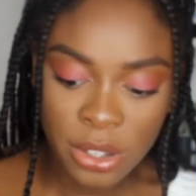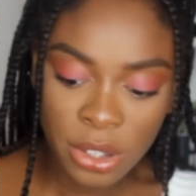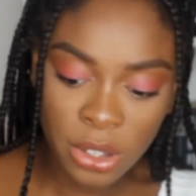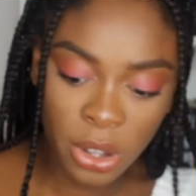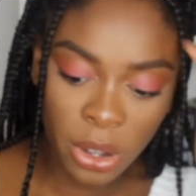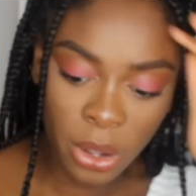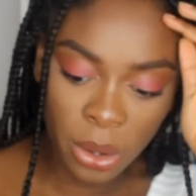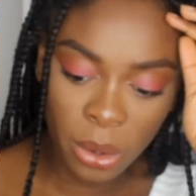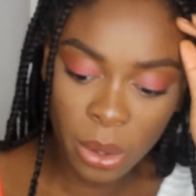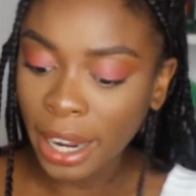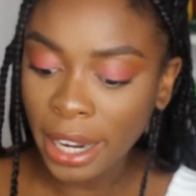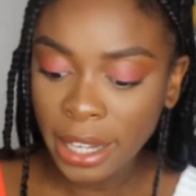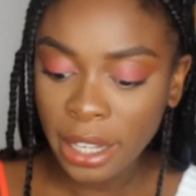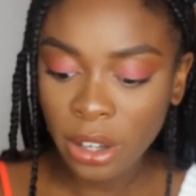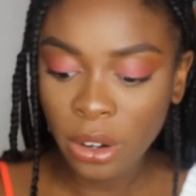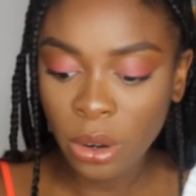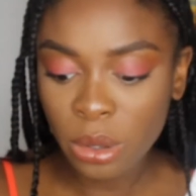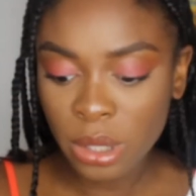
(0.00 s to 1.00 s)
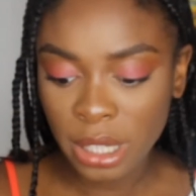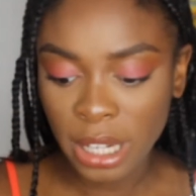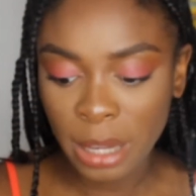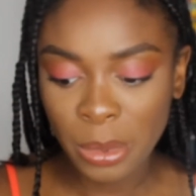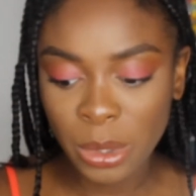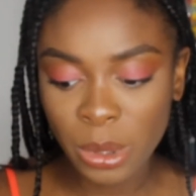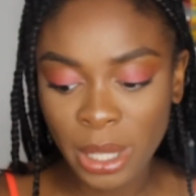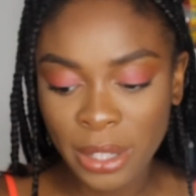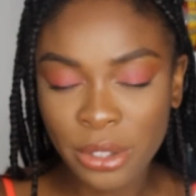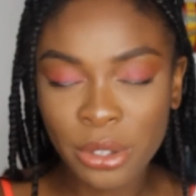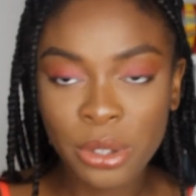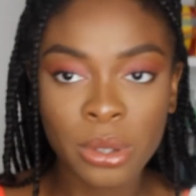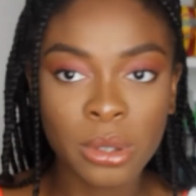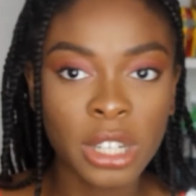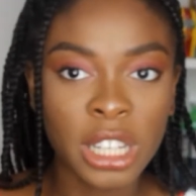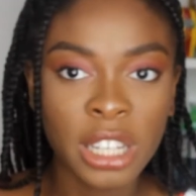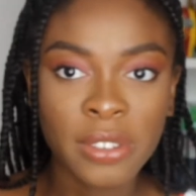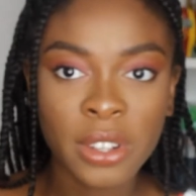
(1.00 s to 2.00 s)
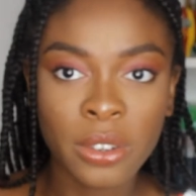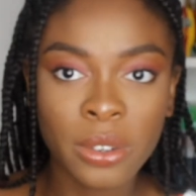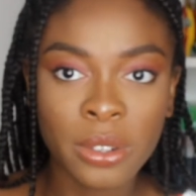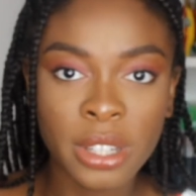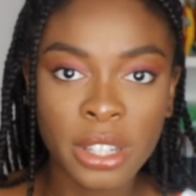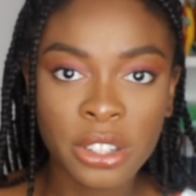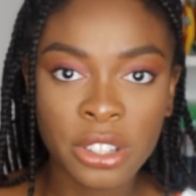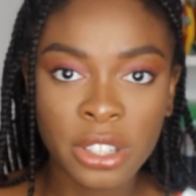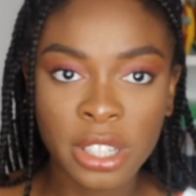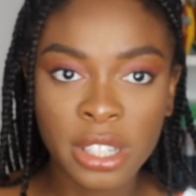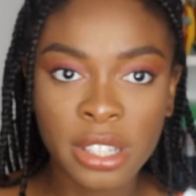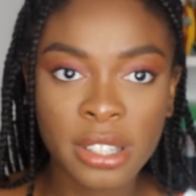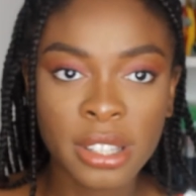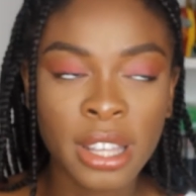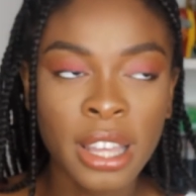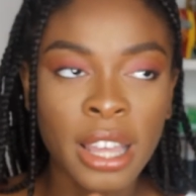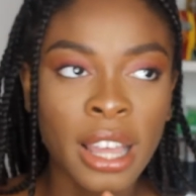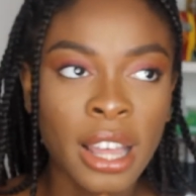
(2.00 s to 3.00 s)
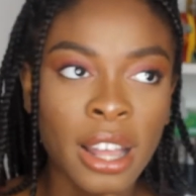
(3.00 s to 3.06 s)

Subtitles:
So I alternate between 2 leave-in conditioners.